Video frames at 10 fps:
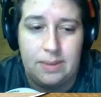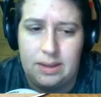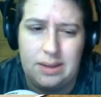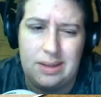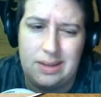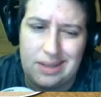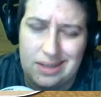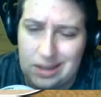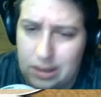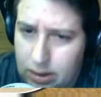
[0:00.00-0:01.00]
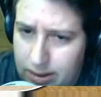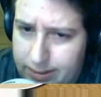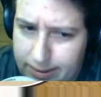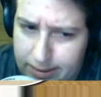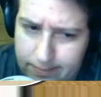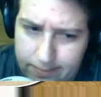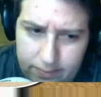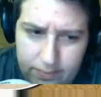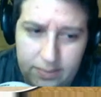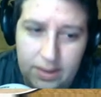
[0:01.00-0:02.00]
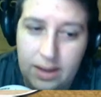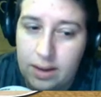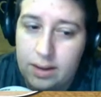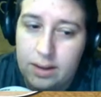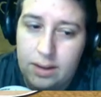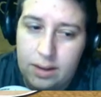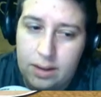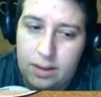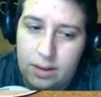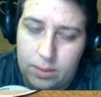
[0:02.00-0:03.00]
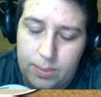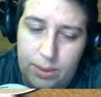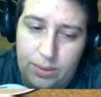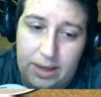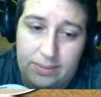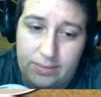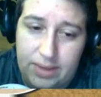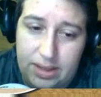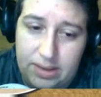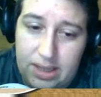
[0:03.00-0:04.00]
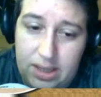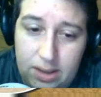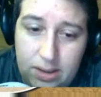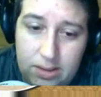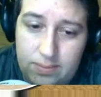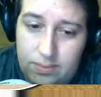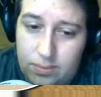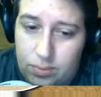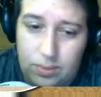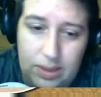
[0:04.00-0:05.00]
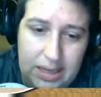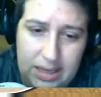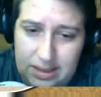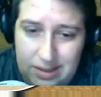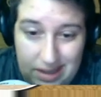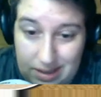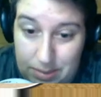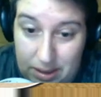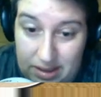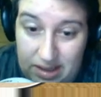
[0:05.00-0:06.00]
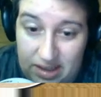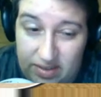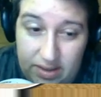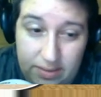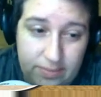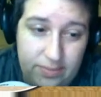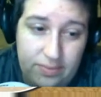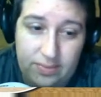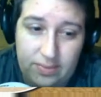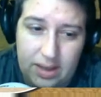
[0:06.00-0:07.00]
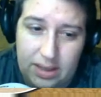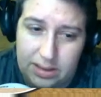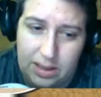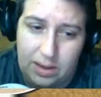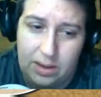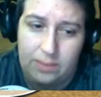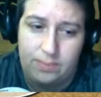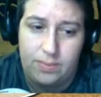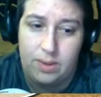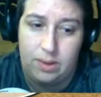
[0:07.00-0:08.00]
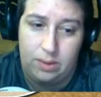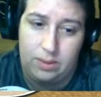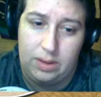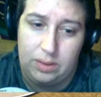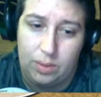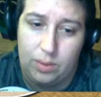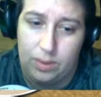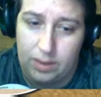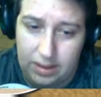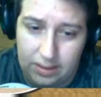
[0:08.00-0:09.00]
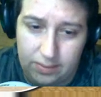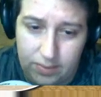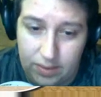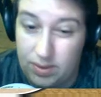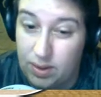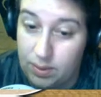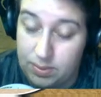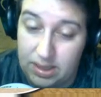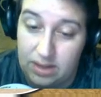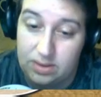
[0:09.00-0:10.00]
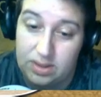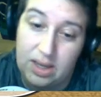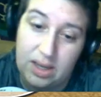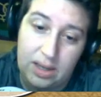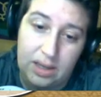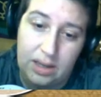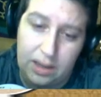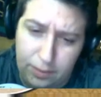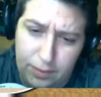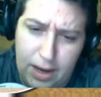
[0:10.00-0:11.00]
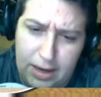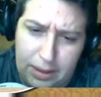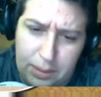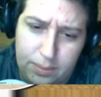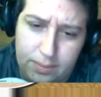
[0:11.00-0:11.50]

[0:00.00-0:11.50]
This isn't a good idea. You'll be alright. He's here. We can't tell him to leave. He's at our only door, and if you go upstairs, he'll find you.